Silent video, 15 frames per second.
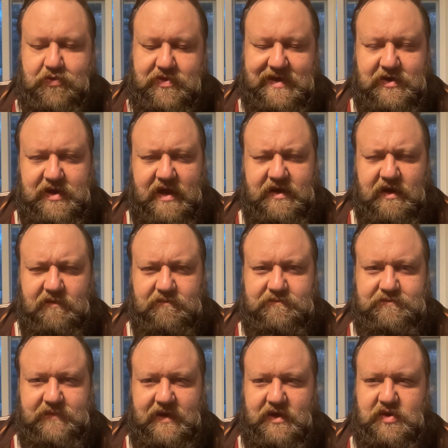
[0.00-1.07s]
agenda.
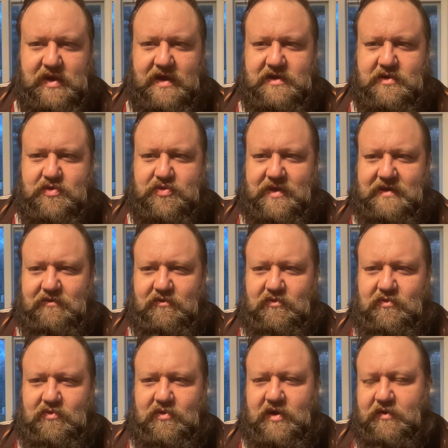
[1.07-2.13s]
The agenda is like,
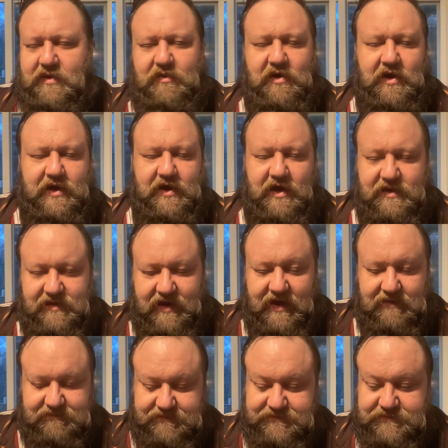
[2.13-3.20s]
what are we working on
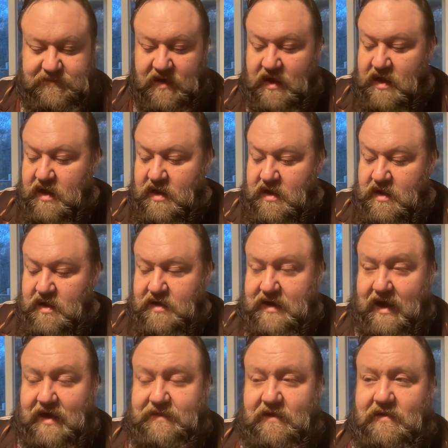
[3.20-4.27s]
today?
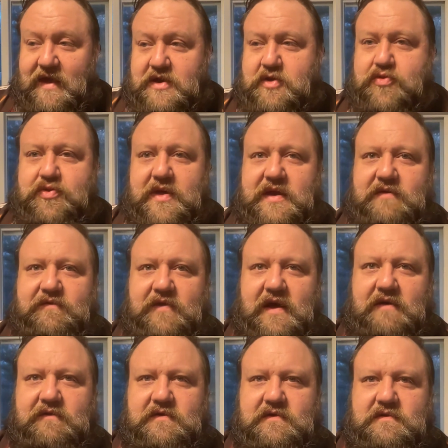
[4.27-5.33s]
Now, at the legislative
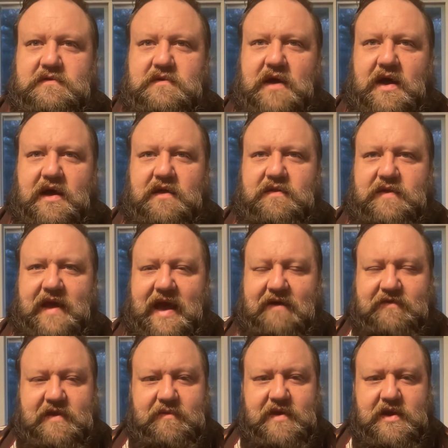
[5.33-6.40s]
level, they
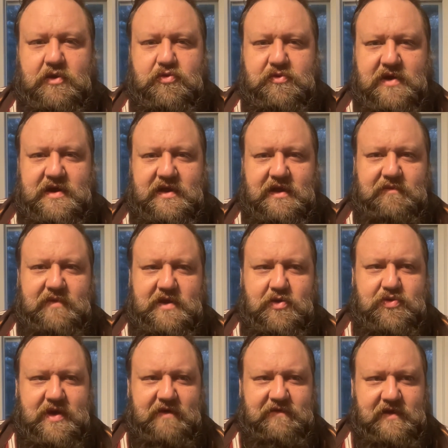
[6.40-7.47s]
have committees, right? And
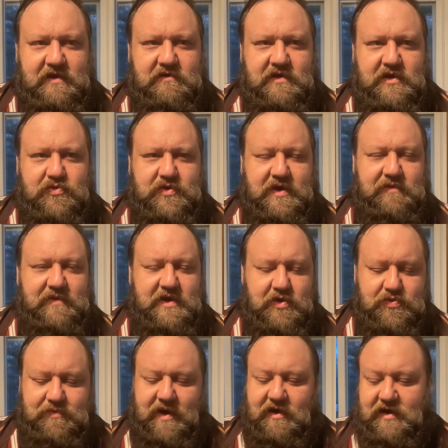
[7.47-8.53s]
committees have hearings, and
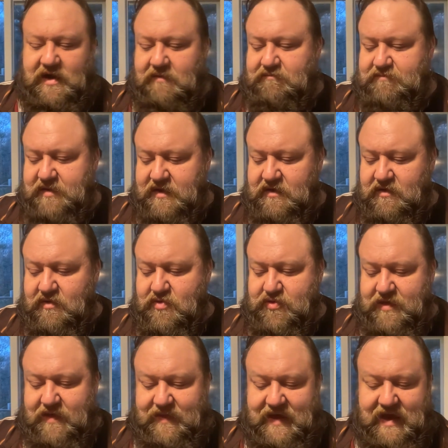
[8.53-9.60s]
committees mark up bills,
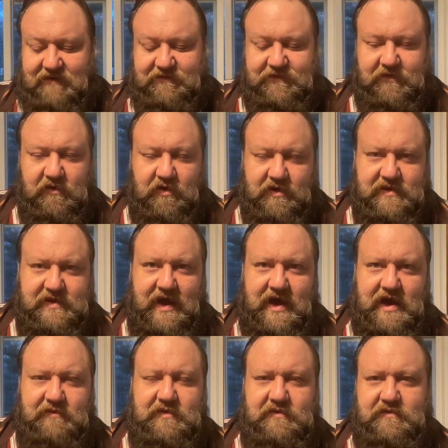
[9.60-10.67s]
and then they have floor
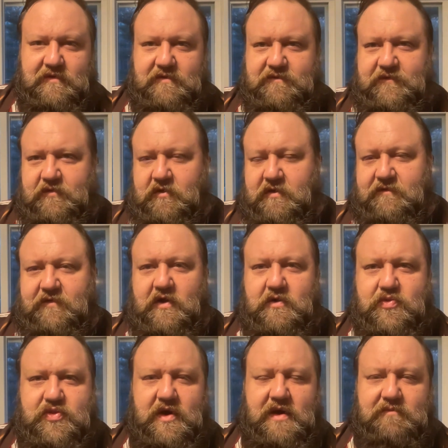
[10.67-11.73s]
time and floor
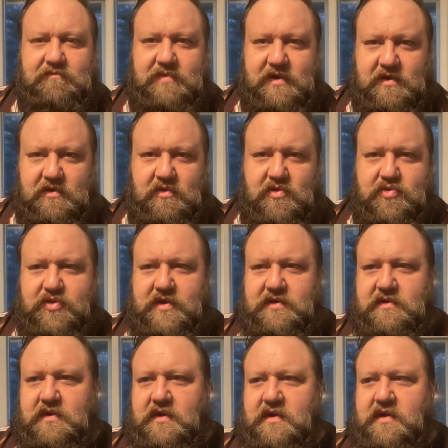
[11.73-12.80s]
votes on bills and